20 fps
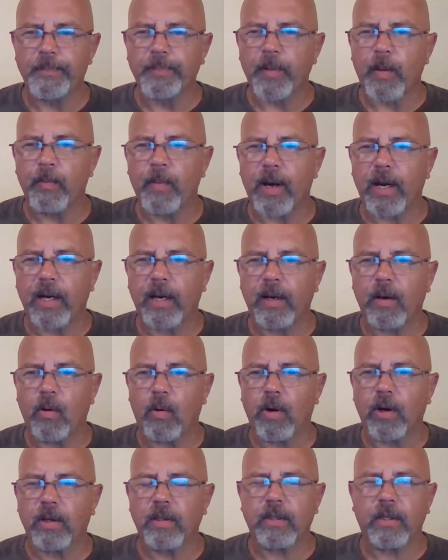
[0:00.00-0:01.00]
But in
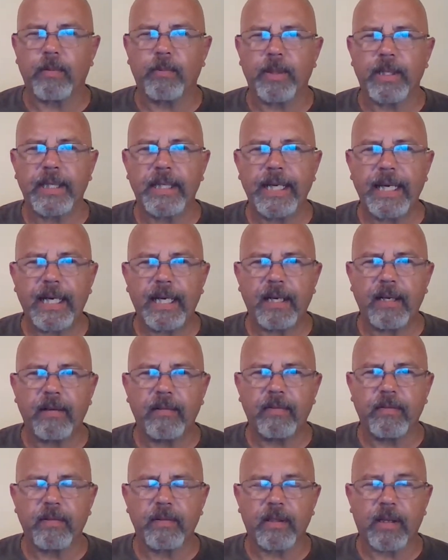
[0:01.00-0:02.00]
order to
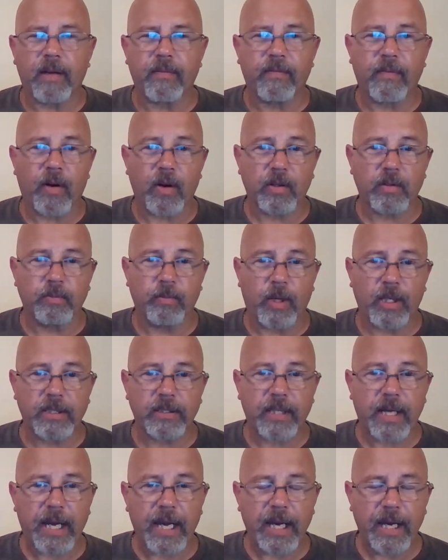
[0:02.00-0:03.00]
believe, they first
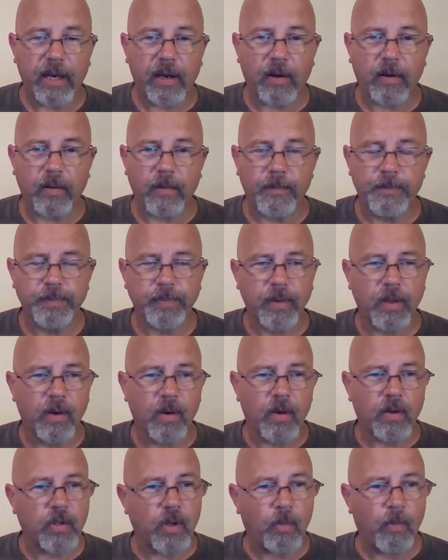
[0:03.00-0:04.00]
must hear.
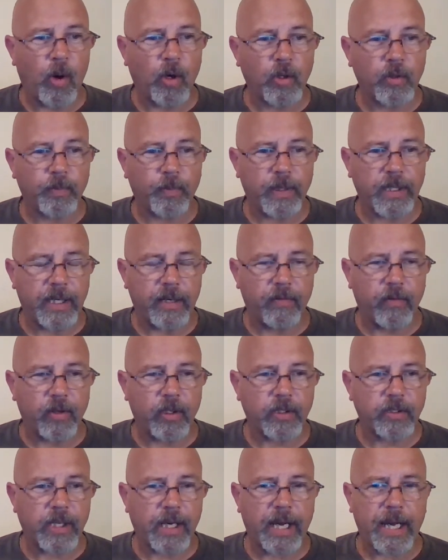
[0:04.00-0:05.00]
So most
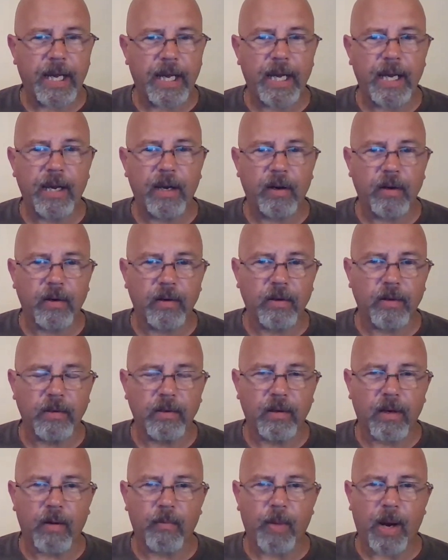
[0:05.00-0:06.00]
believers hear
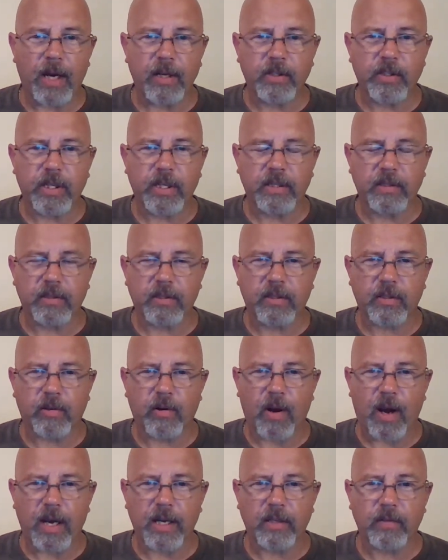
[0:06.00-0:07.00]
about Jesus
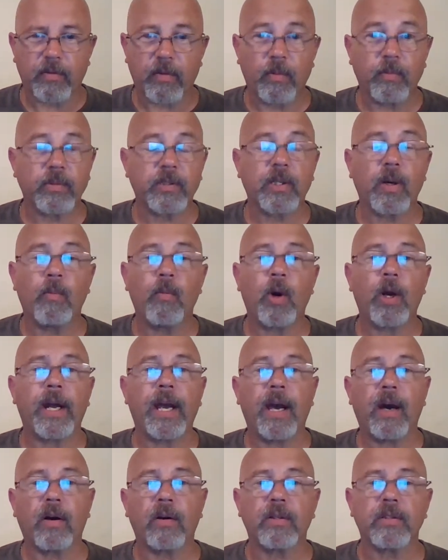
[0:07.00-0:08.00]
Christ from someone
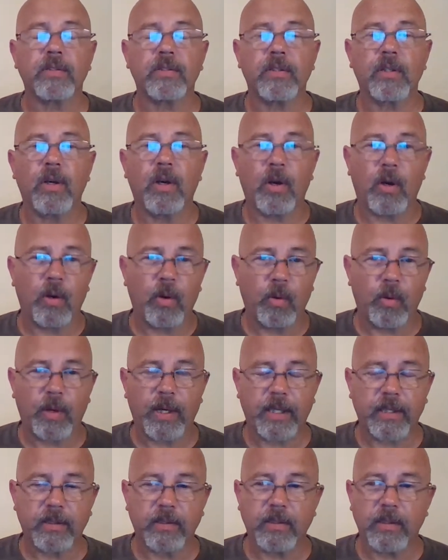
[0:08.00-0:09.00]
else who
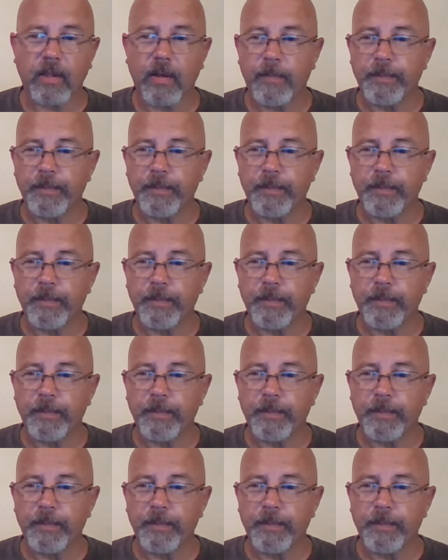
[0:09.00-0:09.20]
is